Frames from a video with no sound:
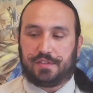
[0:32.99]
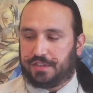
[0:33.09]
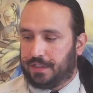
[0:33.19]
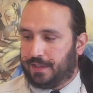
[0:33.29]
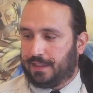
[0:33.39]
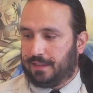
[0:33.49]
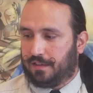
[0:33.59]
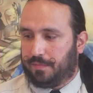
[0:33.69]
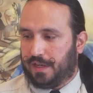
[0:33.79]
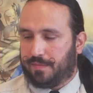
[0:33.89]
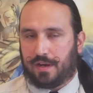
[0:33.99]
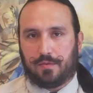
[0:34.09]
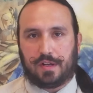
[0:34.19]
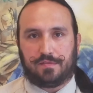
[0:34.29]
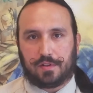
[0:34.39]
sharing a little bit about
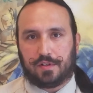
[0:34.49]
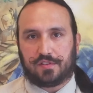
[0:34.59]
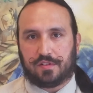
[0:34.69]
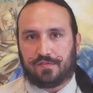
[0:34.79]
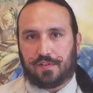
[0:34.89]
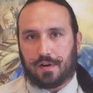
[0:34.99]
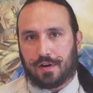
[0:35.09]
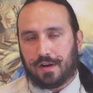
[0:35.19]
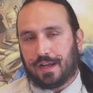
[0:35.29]
what I've learned so far,